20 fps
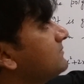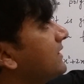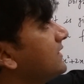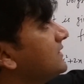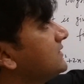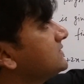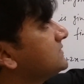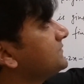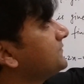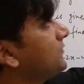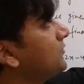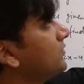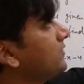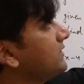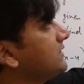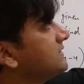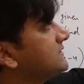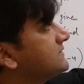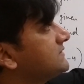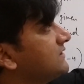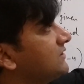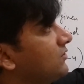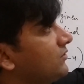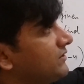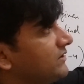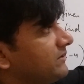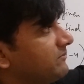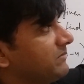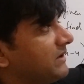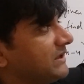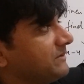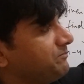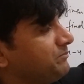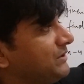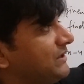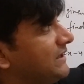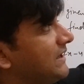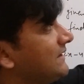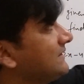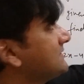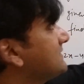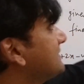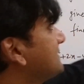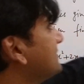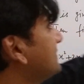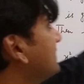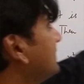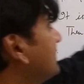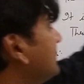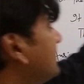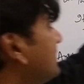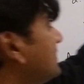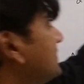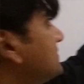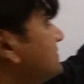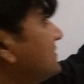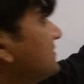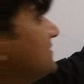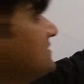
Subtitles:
minus 4 is denoted by px. So